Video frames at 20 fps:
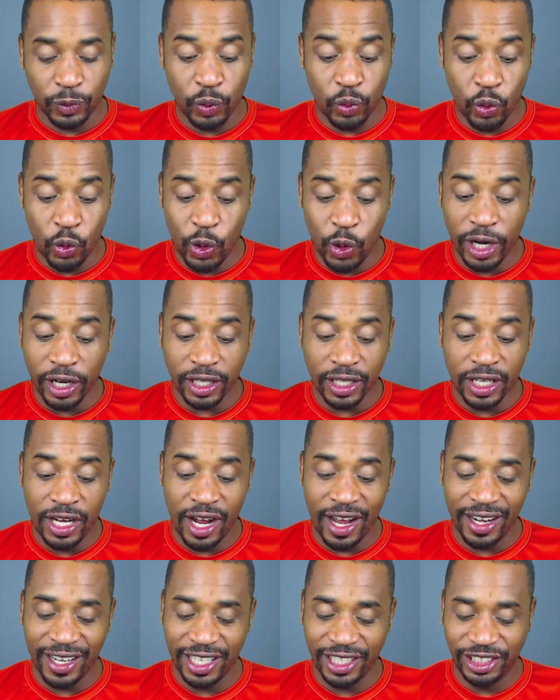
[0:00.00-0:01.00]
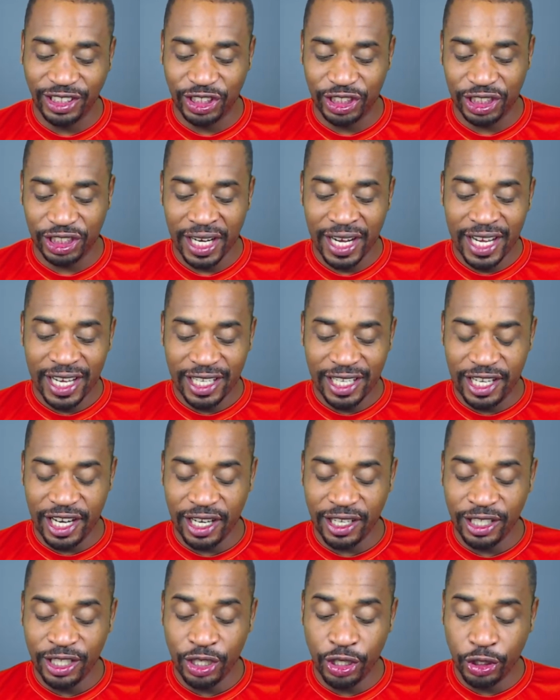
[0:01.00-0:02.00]
Work knowledge,
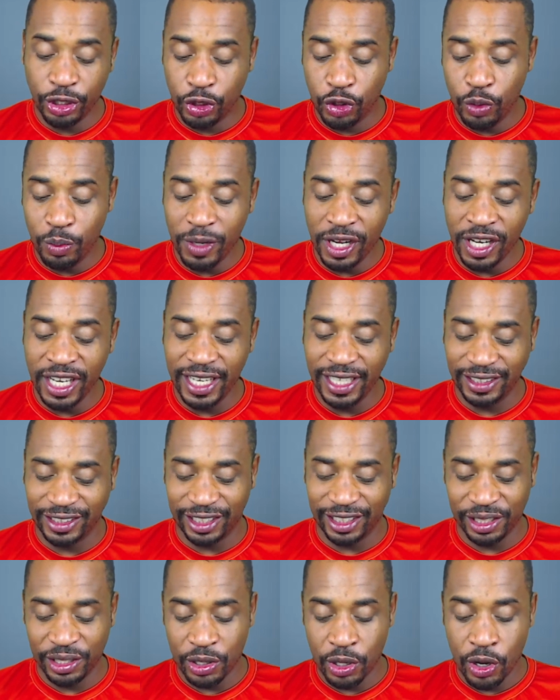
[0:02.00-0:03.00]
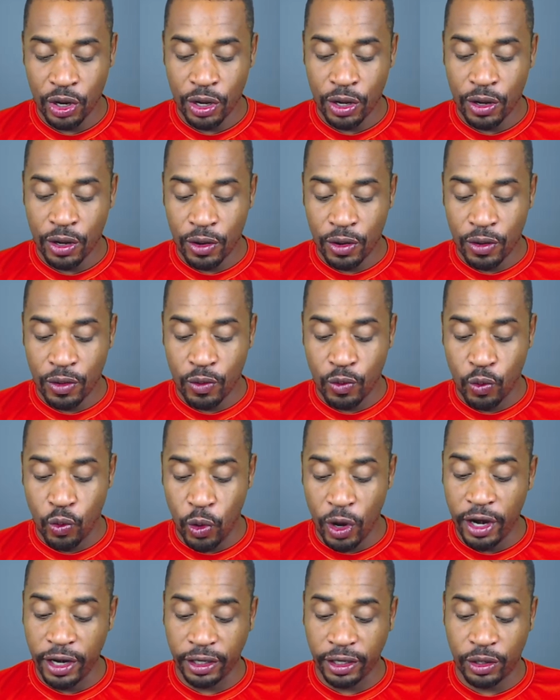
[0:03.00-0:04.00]
daily accumulate.
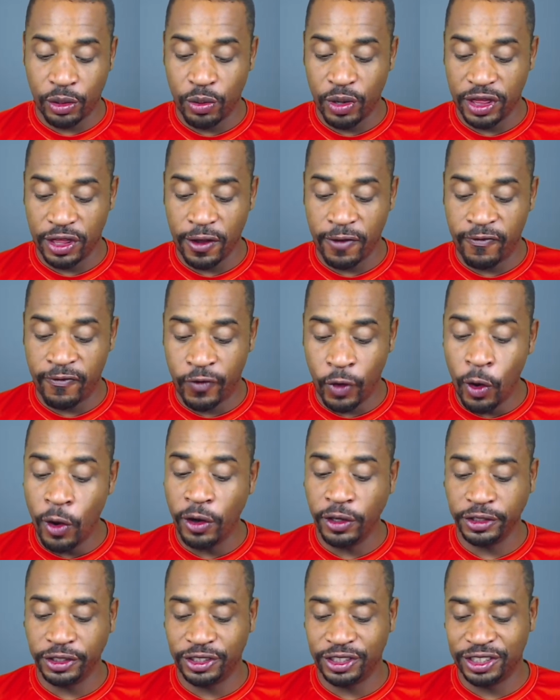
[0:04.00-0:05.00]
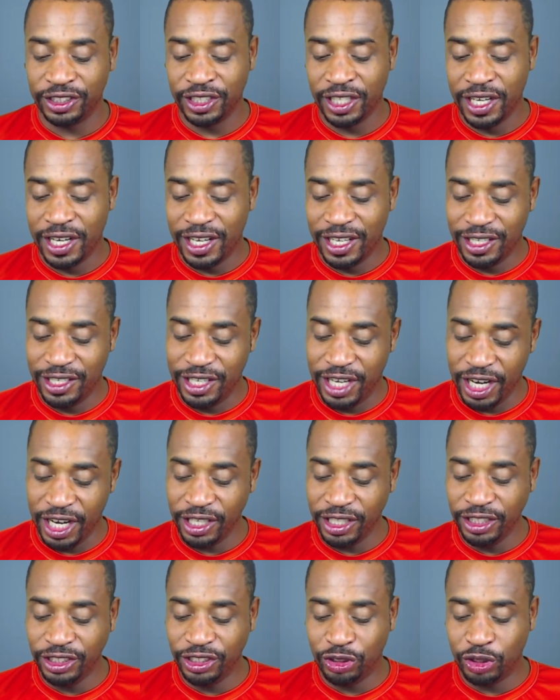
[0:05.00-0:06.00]
Work with the force,
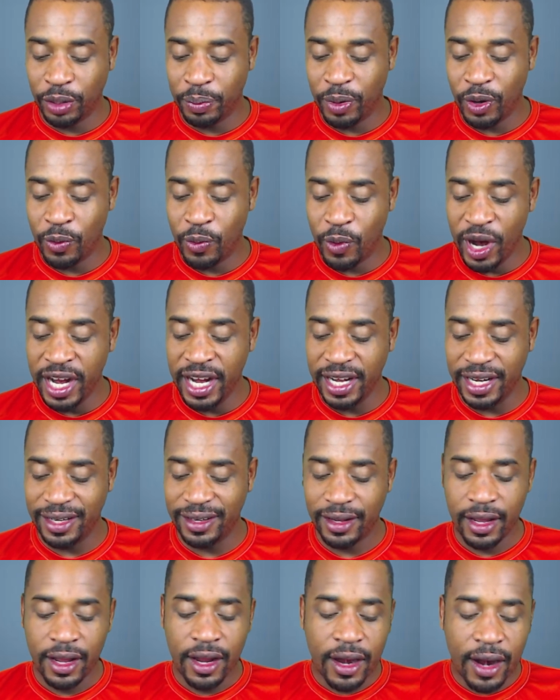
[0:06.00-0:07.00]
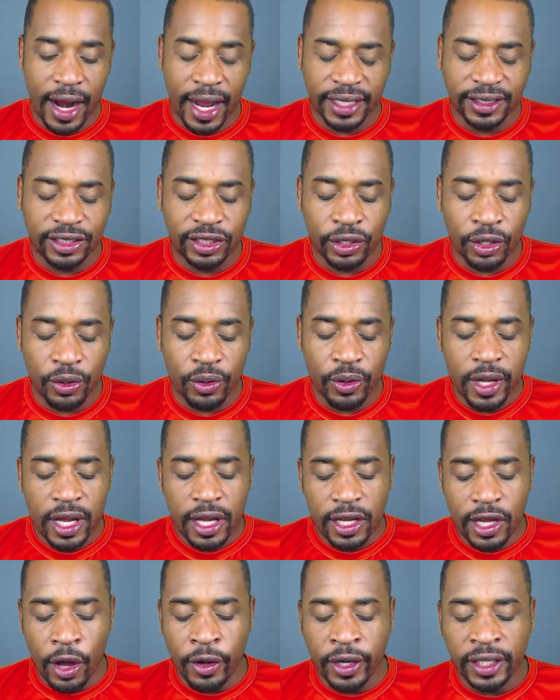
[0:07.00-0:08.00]
daily strip away. Right, so
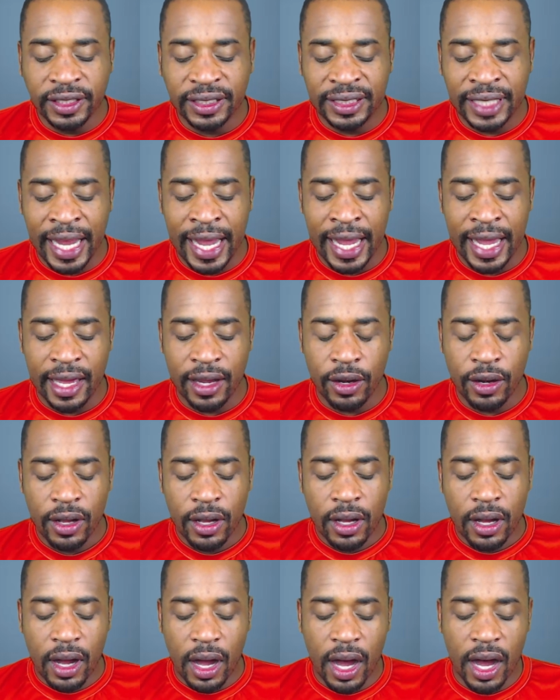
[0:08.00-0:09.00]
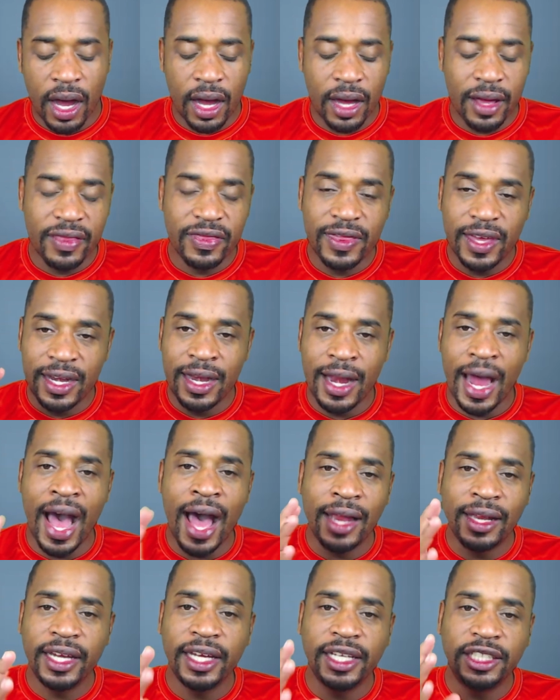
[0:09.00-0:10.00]
Yoda's saying the
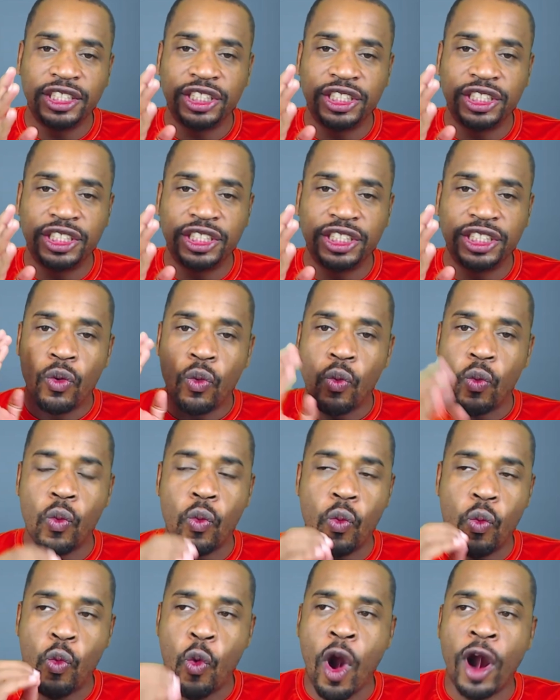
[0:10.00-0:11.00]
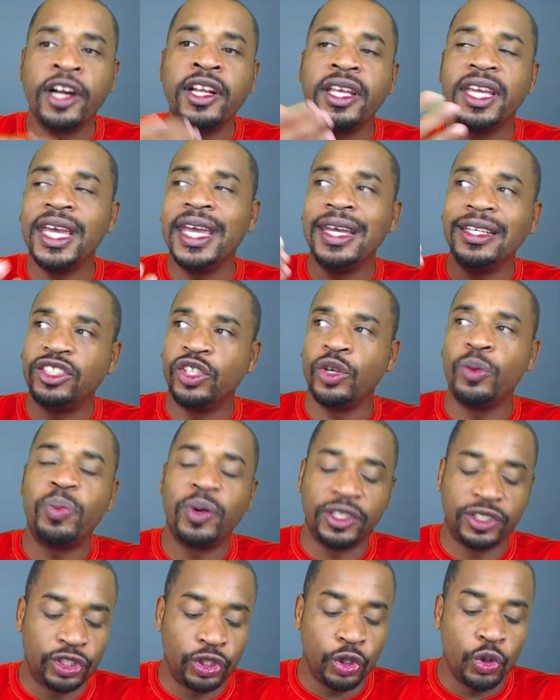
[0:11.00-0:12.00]
knowledge, working to
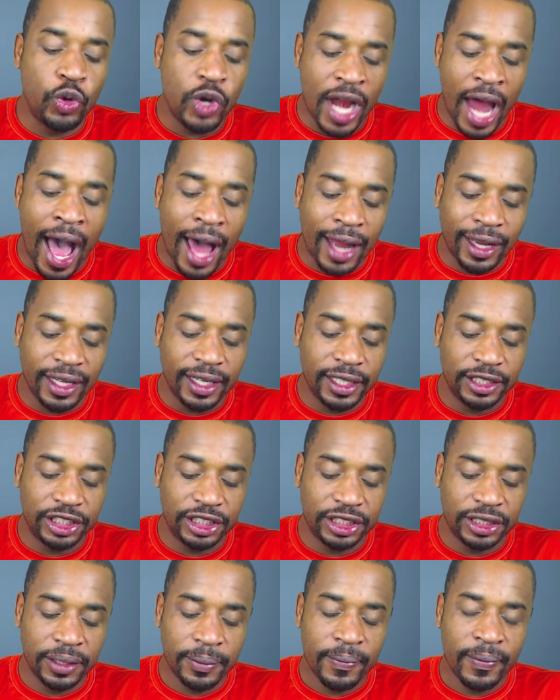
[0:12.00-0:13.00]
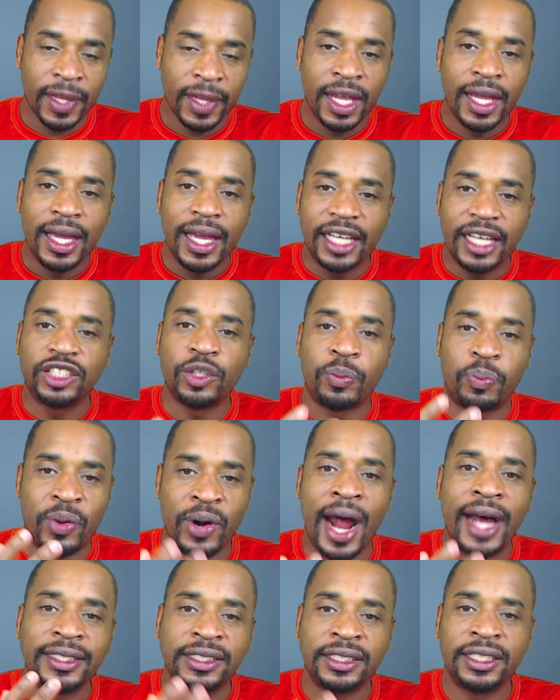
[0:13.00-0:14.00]
pursue knowledge is a
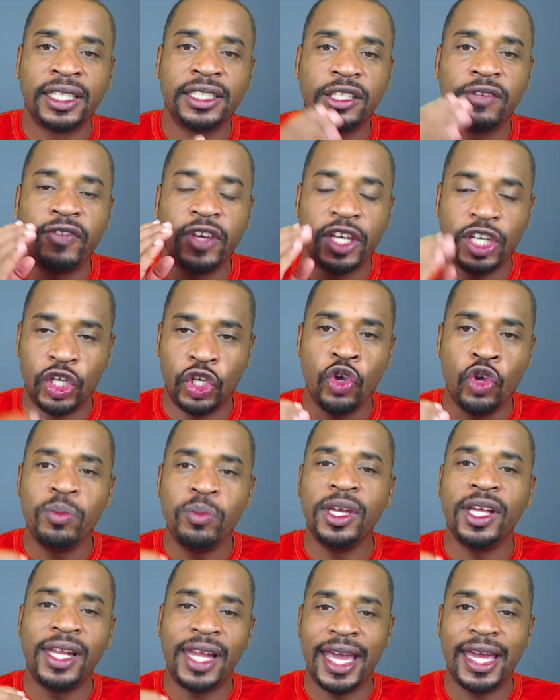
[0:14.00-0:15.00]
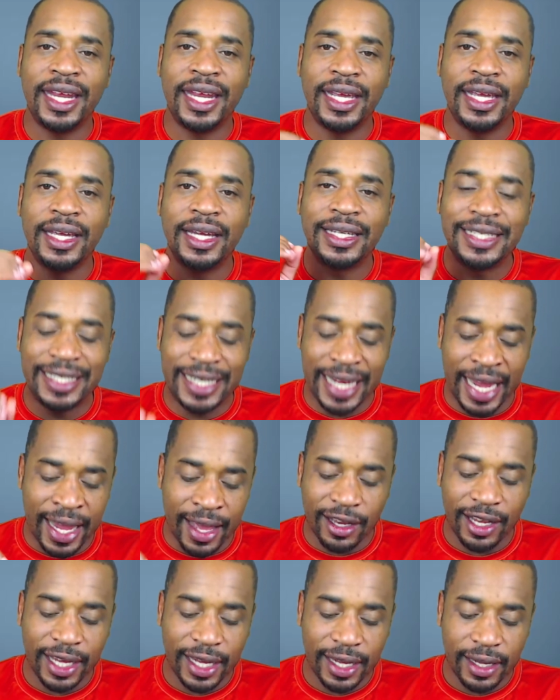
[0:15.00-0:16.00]
process of accumulating
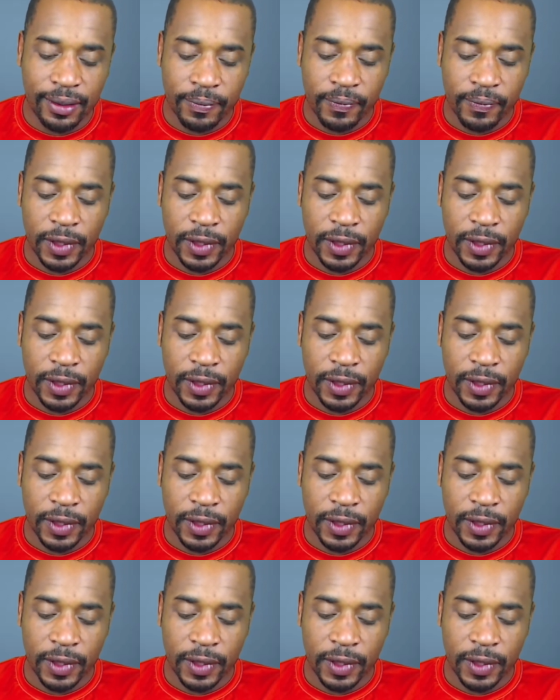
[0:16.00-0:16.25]
daily.